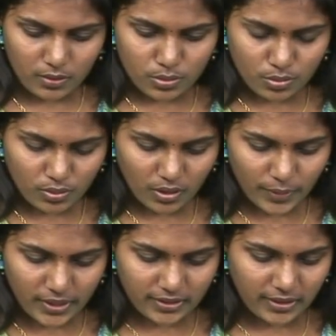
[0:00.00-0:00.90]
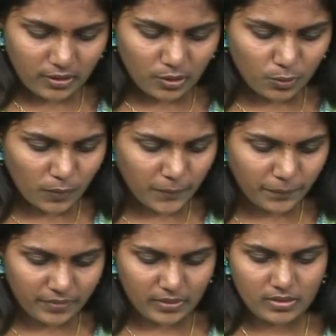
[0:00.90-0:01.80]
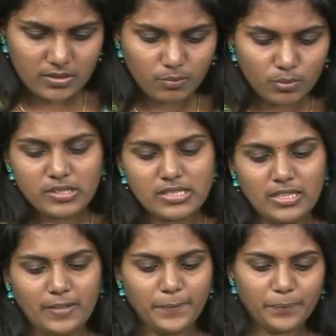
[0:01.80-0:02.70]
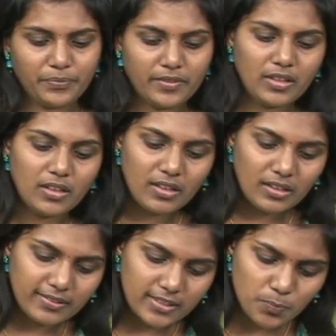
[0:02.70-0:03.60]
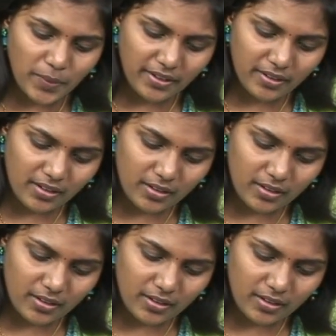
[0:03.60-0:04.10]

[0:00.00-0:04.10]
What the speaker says: So now I'll tell you, suppose see, this pendant